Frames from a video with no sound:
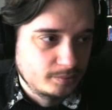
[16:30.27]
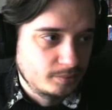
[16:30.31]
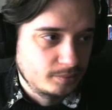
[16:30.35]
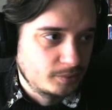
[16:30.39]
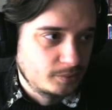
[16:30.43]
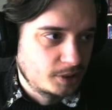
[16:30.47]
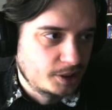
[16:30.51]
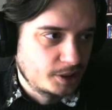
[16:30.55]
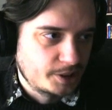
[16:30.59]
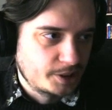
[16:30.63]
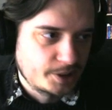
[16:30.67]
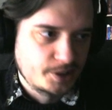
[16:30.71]

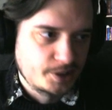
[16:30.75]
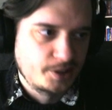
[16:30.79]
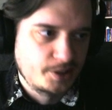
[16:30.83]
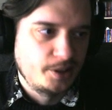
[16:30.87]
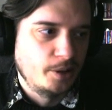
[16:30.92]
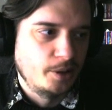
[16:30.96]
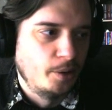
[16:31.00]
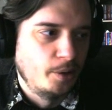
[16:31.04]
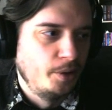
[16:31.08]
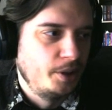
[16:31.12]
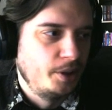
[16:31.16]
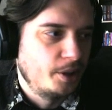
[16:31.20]
This is the
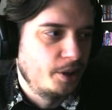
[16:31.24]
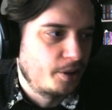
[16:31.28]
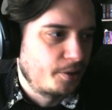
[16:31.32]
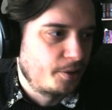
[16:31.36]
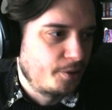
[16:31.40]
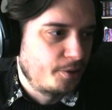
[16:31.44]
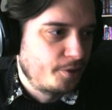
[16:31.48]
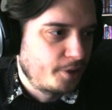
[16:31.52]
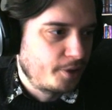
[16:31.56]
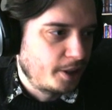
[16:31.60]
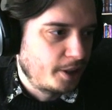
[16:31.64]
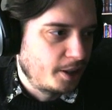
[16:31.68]
only other
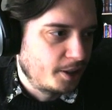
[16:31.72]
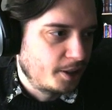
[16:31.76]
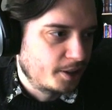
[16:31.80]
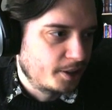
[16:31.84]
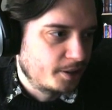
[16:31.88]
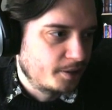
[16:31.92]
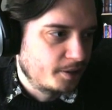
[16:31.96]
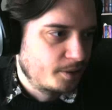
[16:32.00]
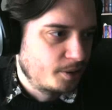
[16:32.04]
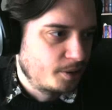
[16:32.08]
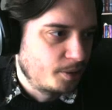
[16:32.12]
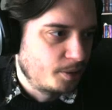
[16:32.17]
file that
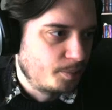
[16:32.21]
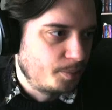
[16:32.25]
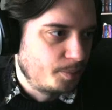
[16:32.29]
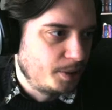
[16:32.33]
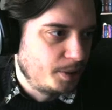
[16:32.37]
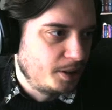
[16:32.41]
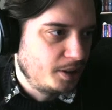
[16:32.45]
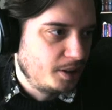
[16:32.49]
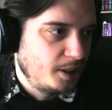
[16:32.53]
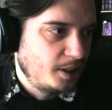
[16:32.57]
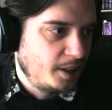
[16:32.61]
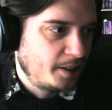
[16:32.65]
could be
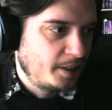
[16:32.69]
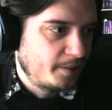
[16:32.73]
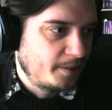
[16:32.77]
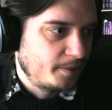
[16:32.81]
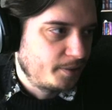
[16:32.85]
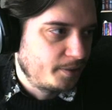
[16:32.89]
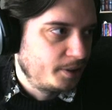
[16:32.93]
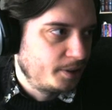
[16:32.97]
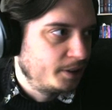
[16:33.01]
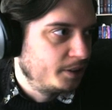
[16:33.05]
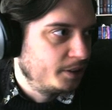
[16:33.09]
it, right?